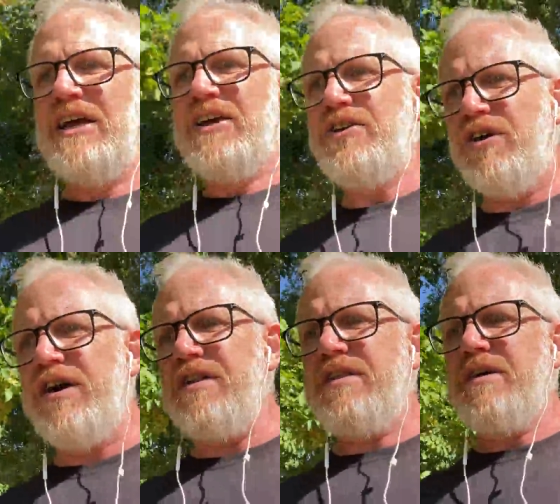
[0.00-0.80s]
you know, the,
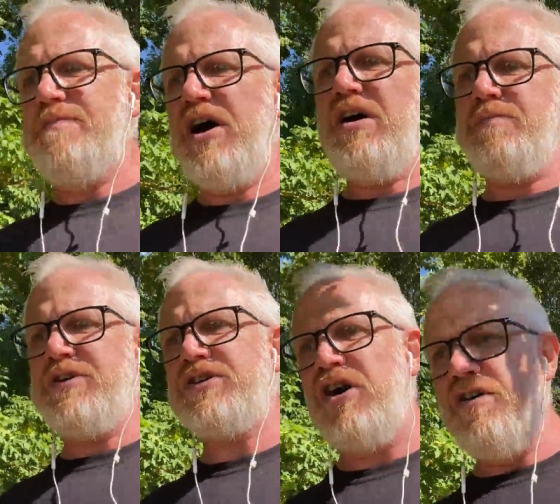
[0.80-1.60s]
the
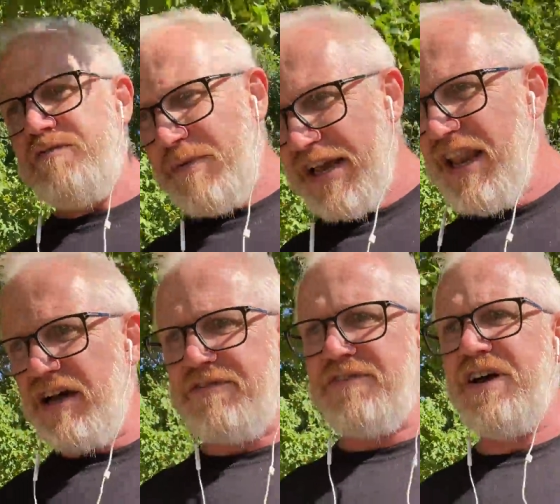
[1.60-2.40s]
purpose of my
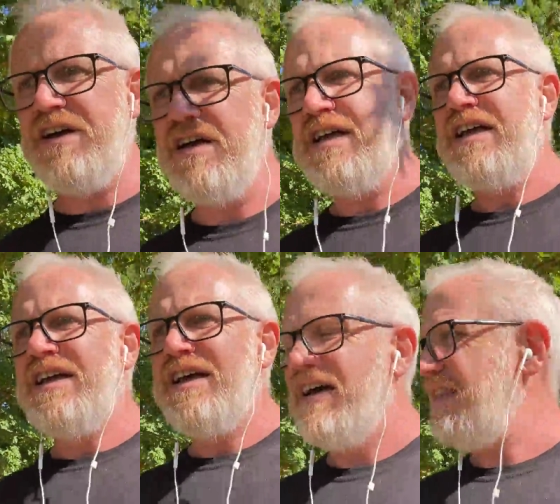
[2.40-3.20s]
life.
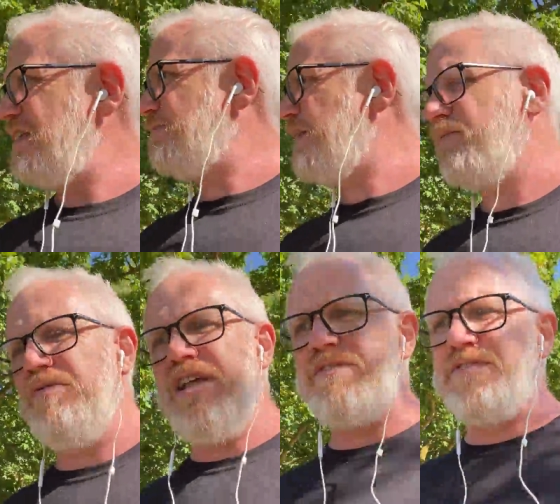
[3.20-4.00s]
And these people
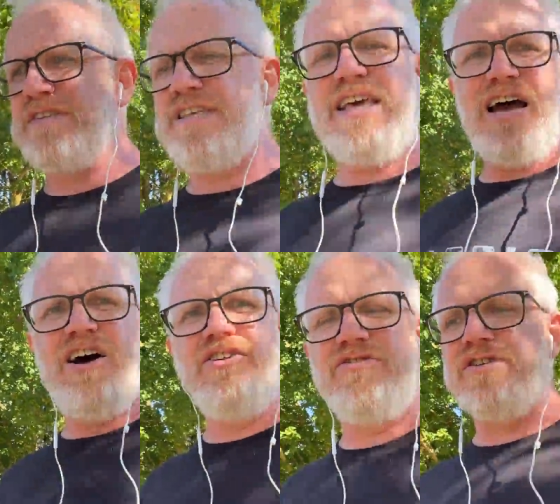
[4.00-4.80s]
live into their
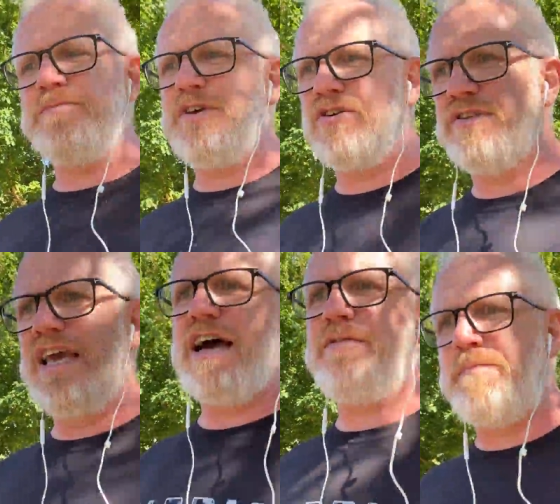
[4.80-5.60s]
hundreds because they
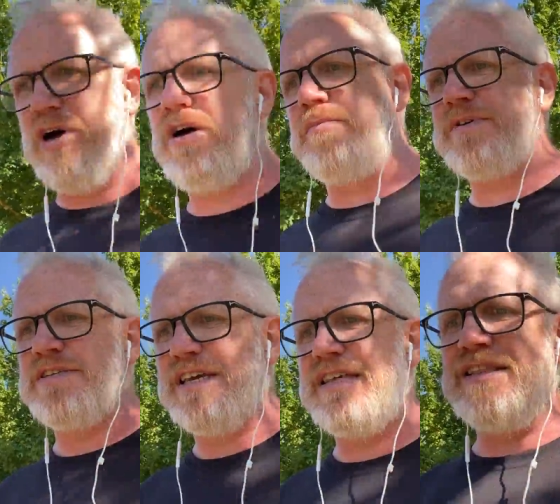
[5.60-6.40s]
have a purpose
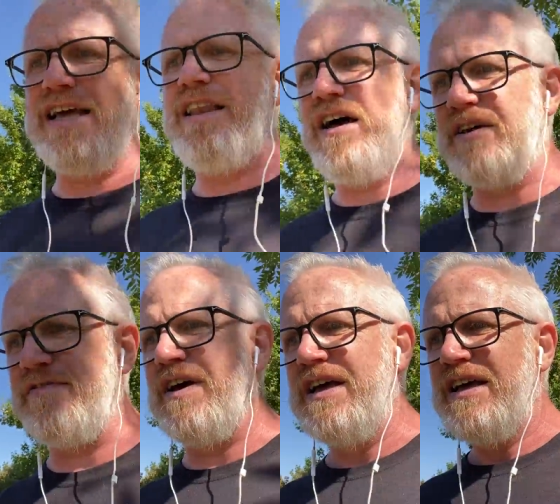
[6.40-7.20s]
in their life.
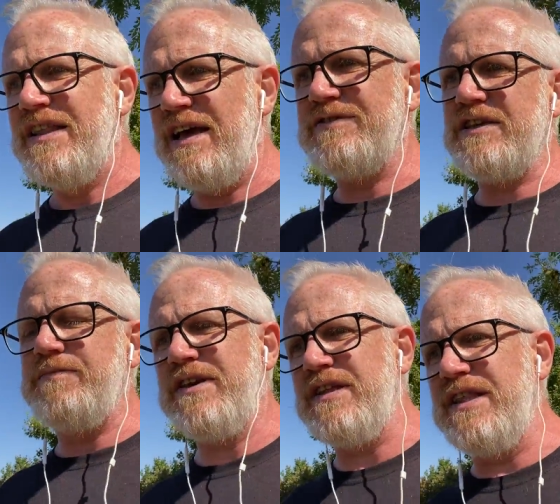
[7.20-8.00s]
They have
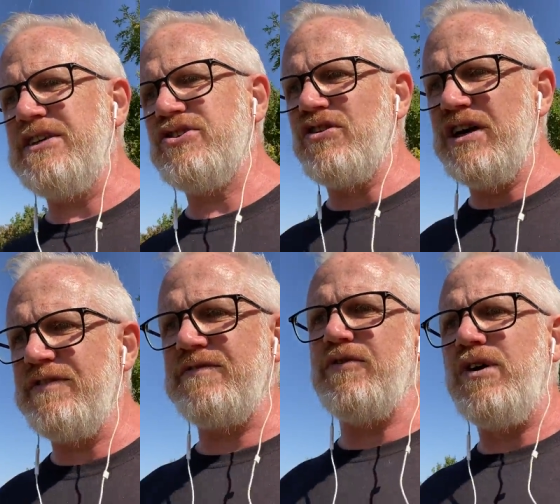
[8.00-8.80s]
something that they're
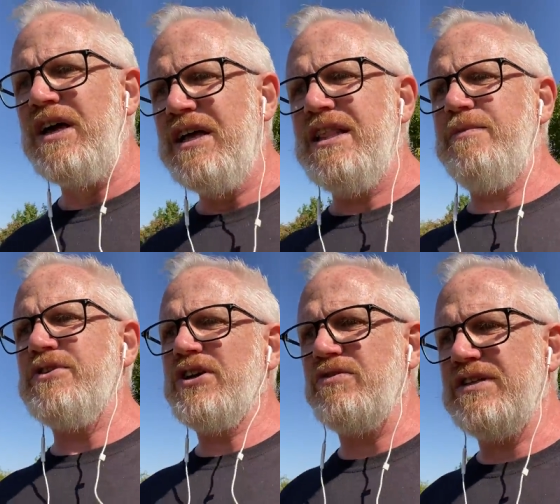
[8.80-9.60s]
striving for. They want
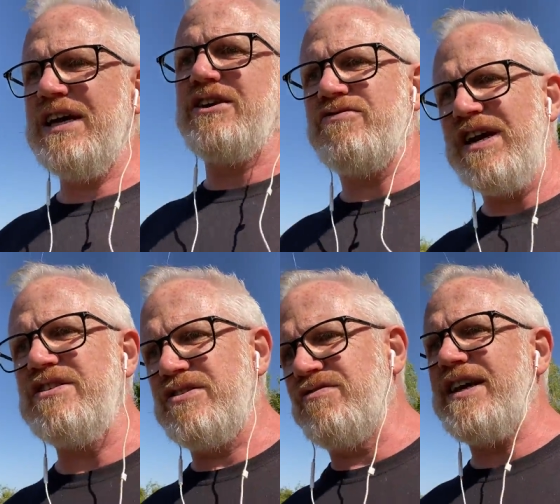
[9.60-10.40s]
to go to their
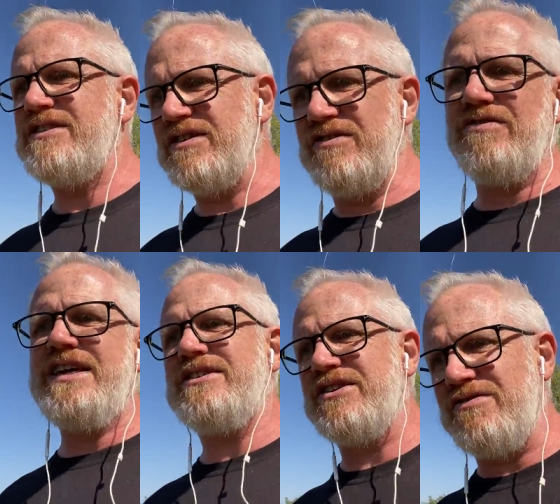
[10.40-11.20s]
great, great,
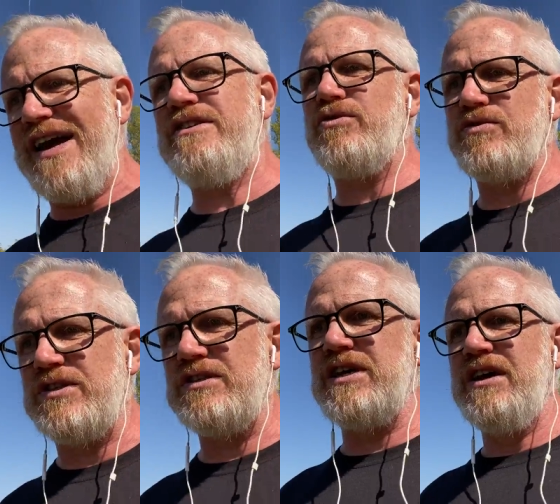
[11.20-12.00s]
great
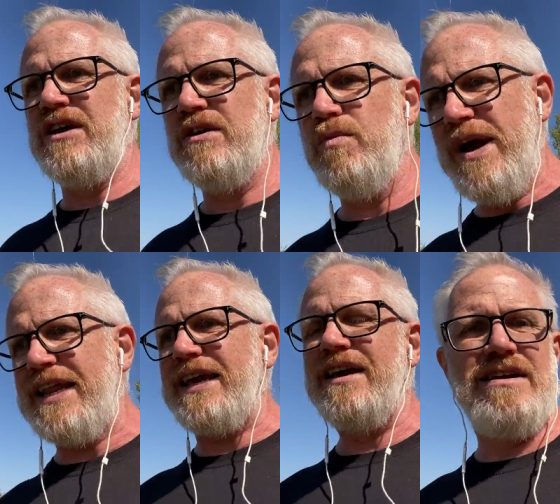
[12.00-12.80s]
granddaughter's wedding,